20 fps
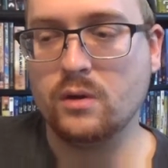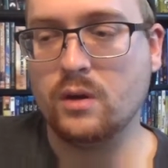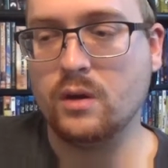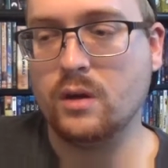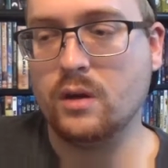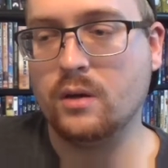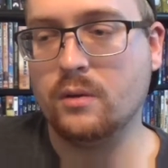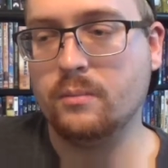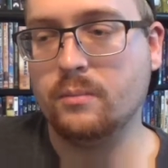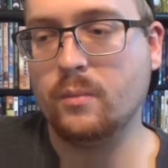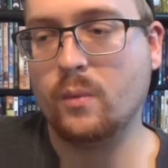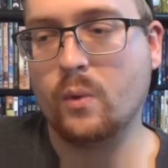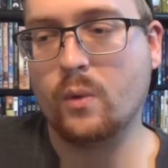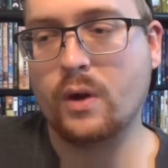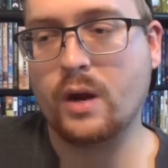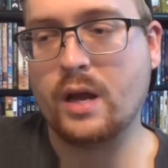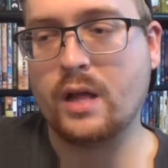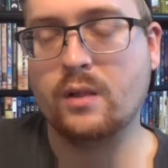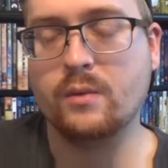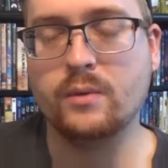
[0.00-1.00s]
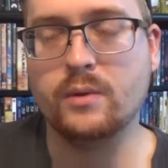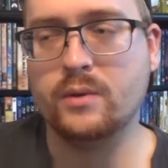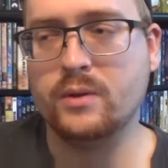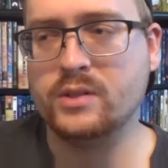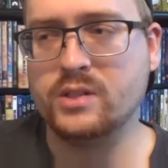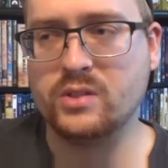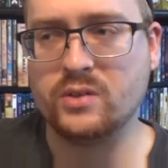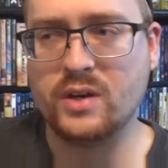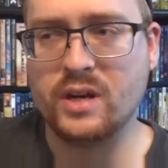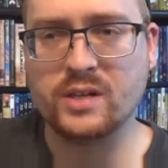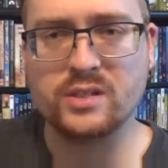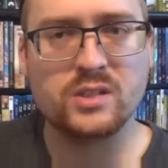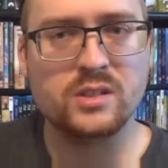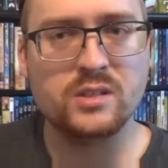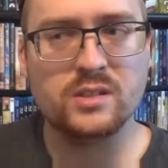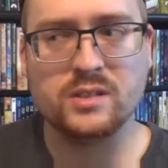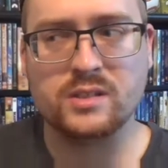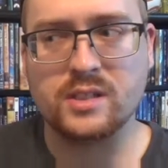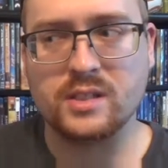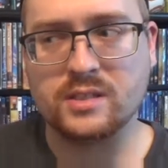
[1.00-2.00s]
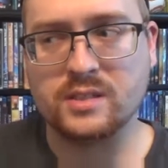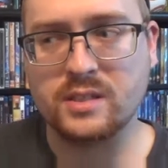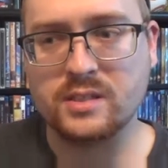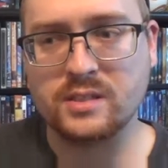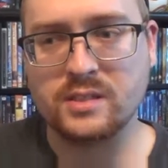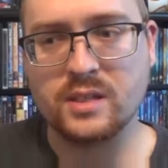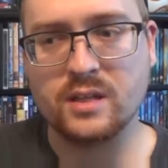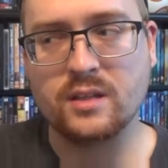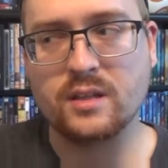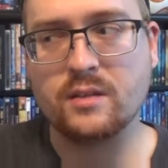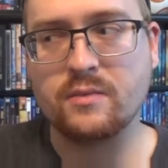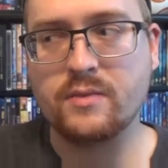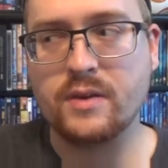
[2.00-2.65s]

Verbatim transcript: um, or halloween resurrection just existing on the